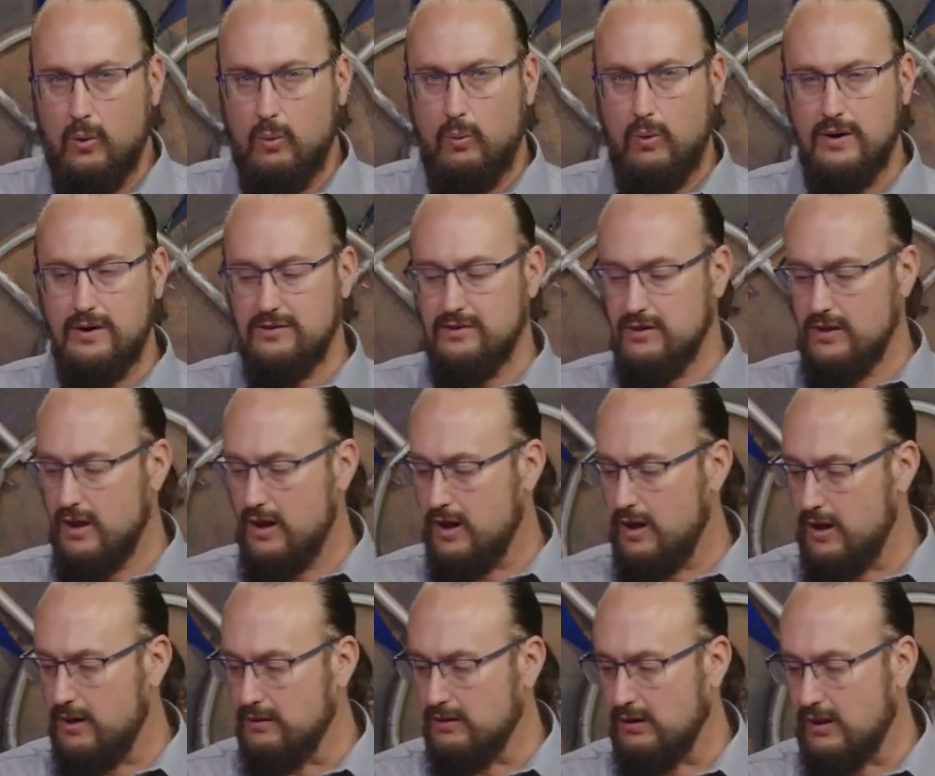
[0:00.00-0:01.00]
One of
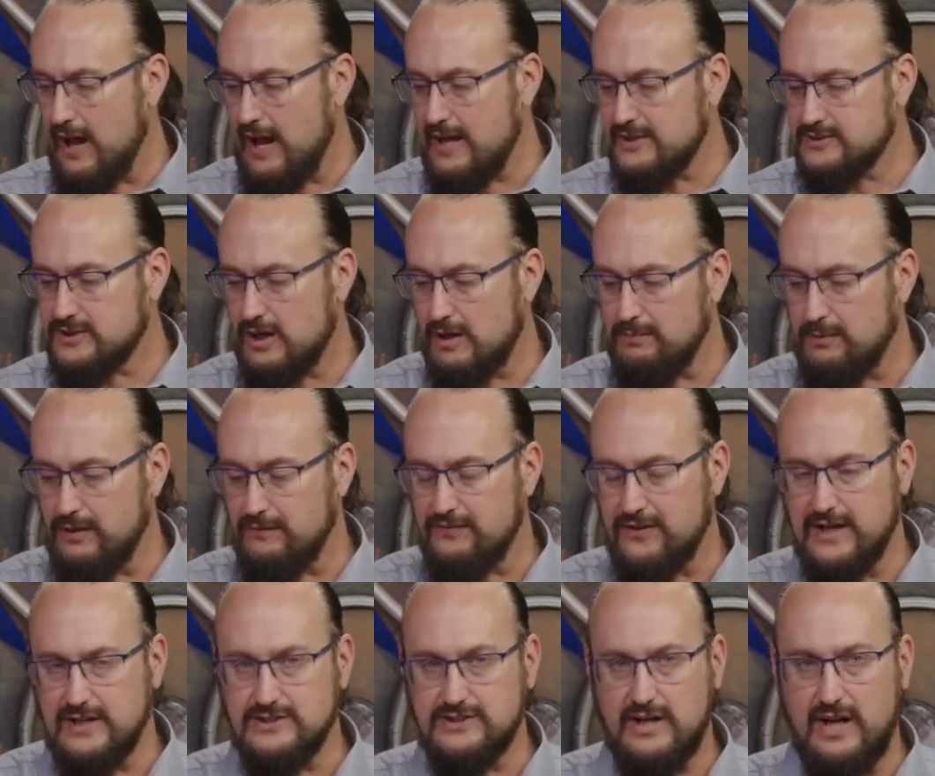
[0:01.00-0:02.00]
the last couple of
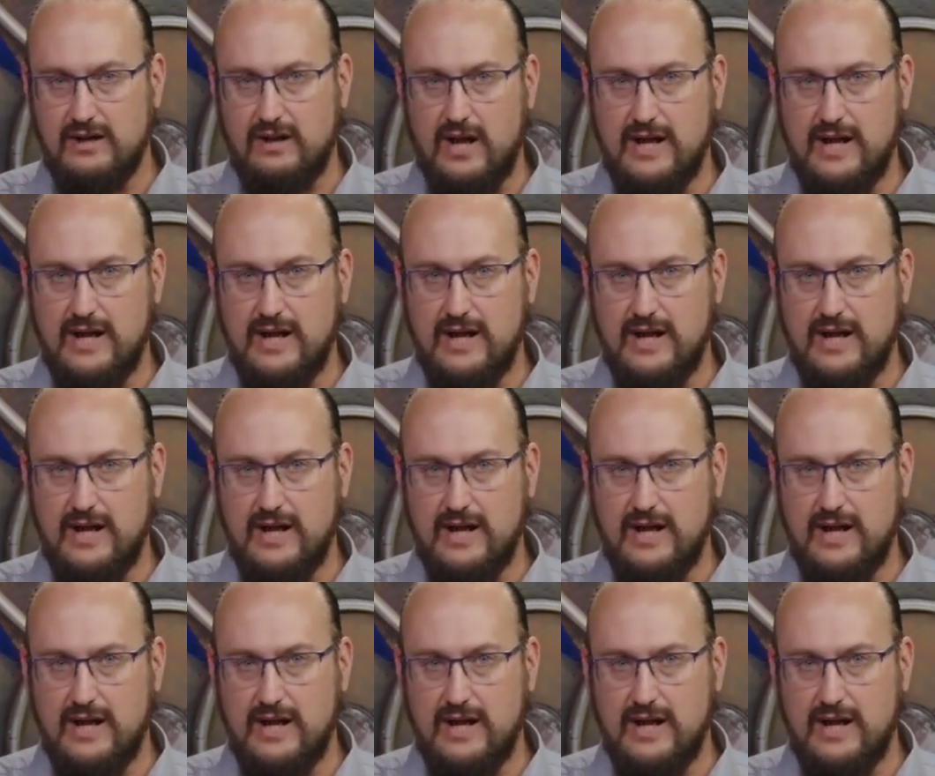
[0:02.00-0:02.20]
things that I'd